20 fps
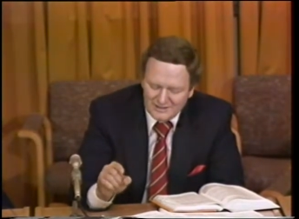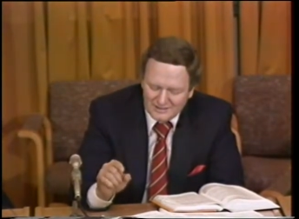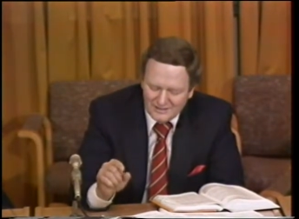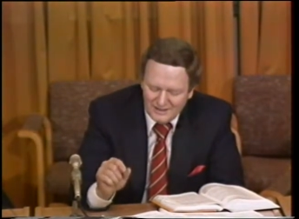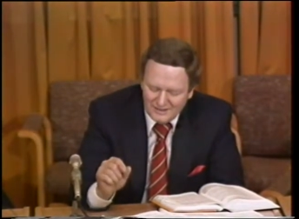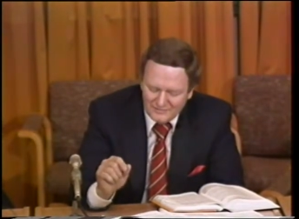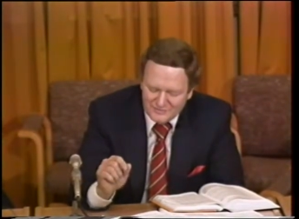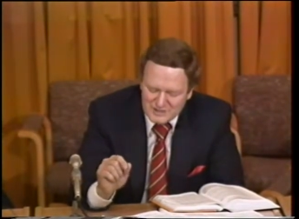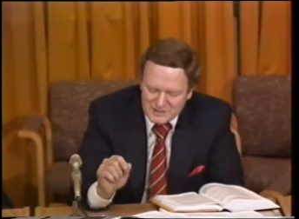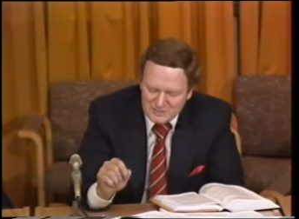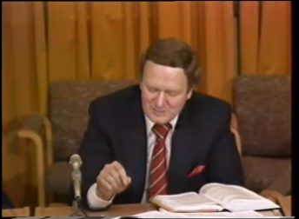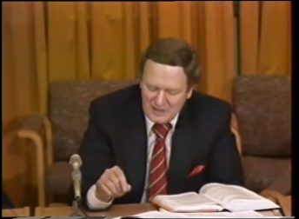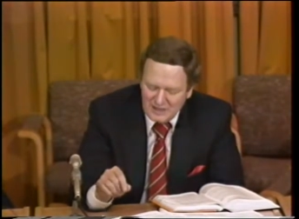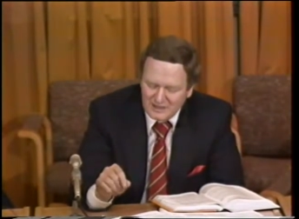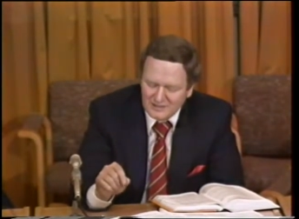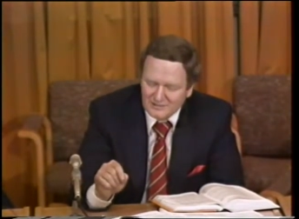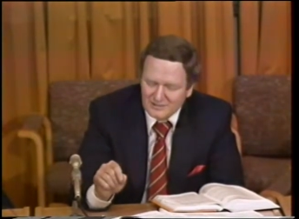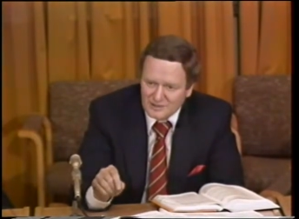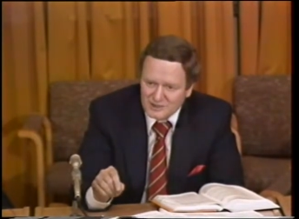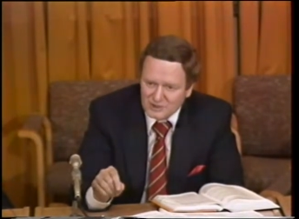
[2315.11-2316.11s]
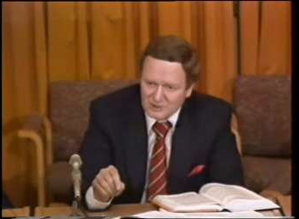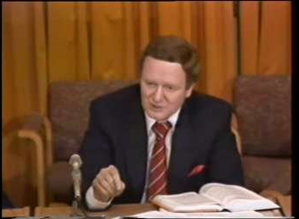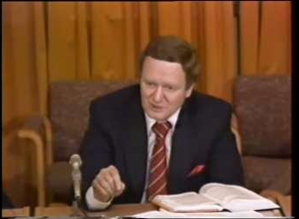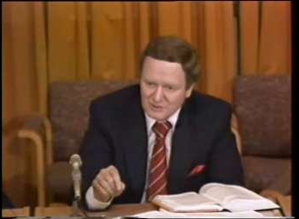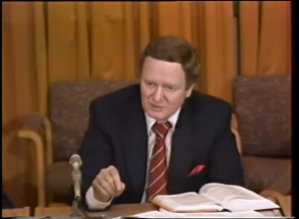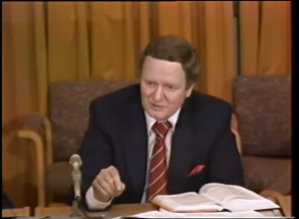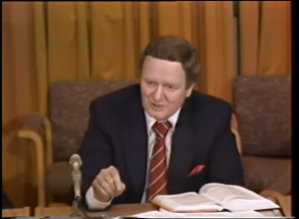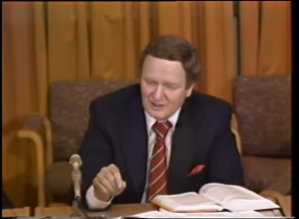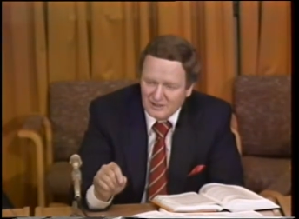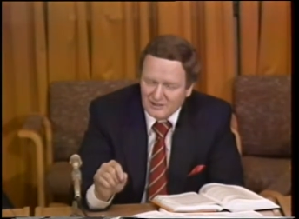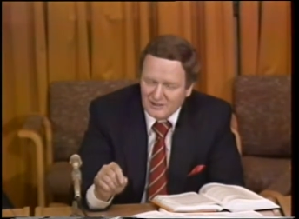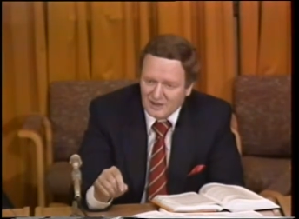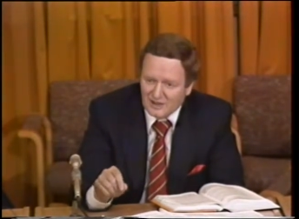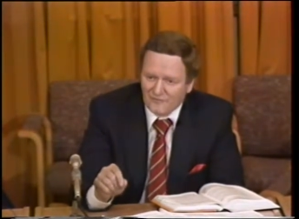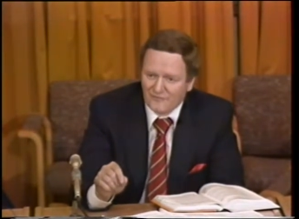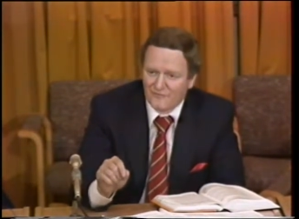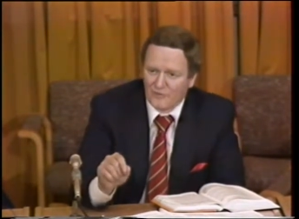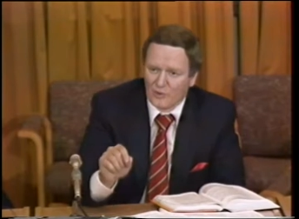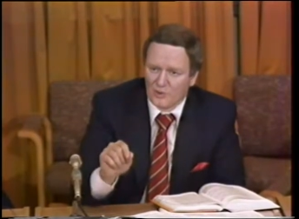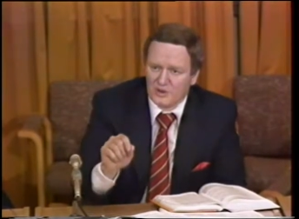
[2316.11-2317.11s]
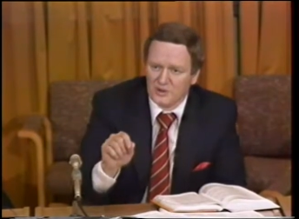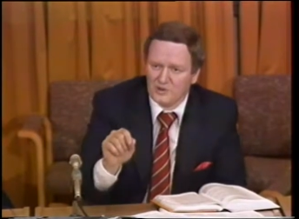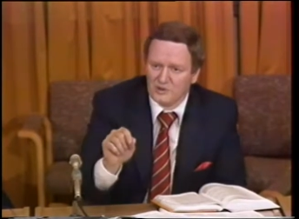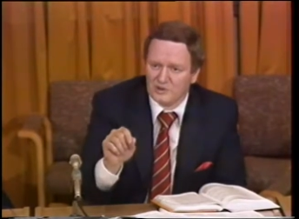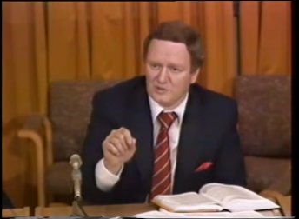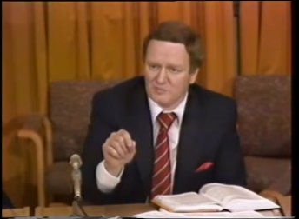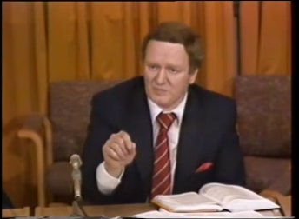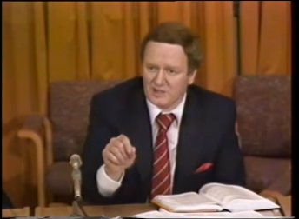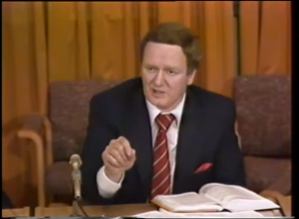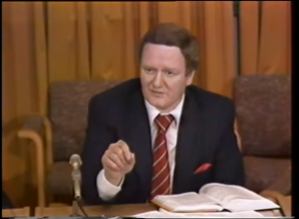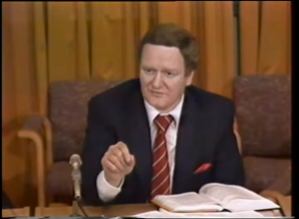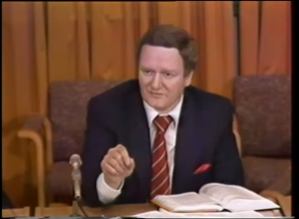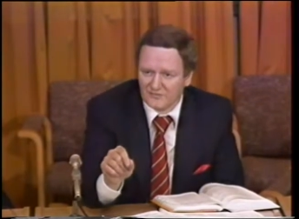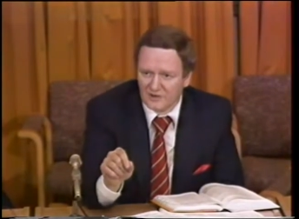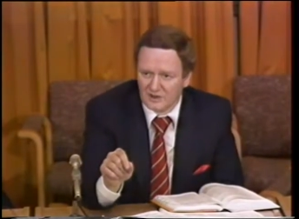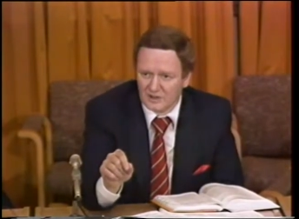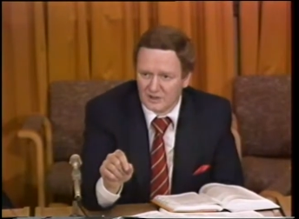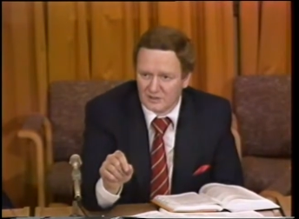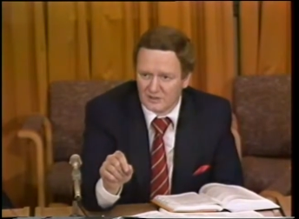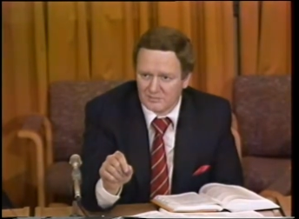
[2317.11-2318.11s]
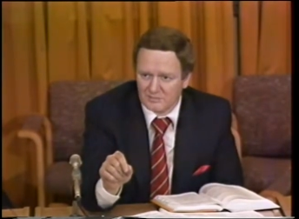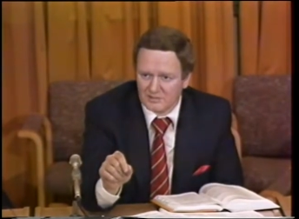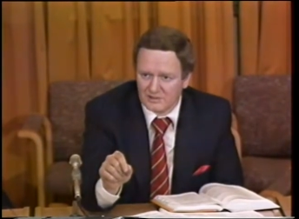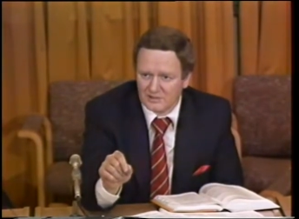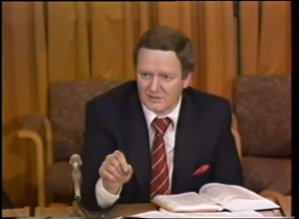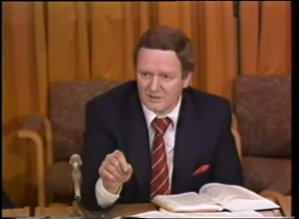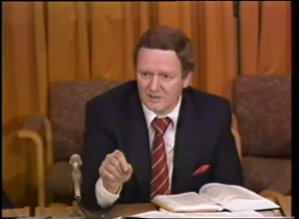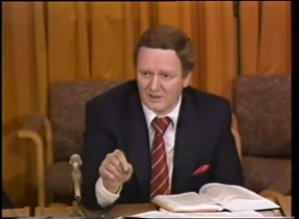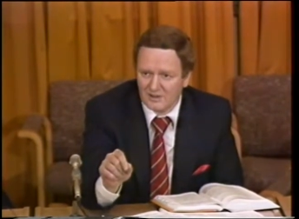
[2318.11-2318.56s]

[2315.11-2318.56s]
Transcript: of speaking the truth, and therefore you can be affirmed.